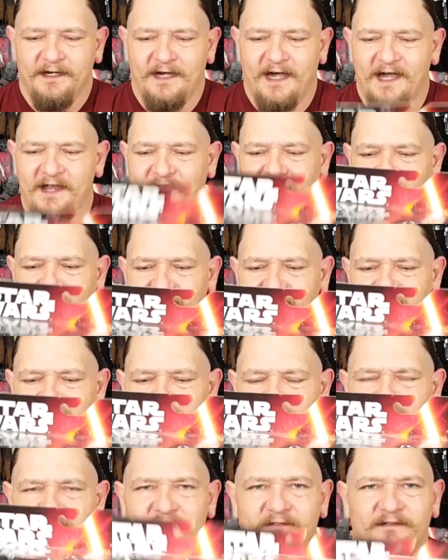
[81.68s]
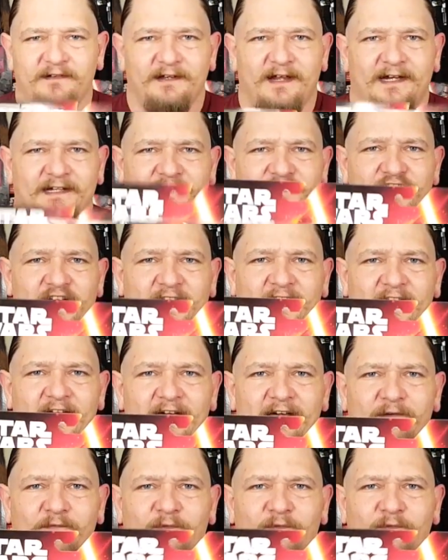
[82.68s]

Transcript: I thought I'd check it out,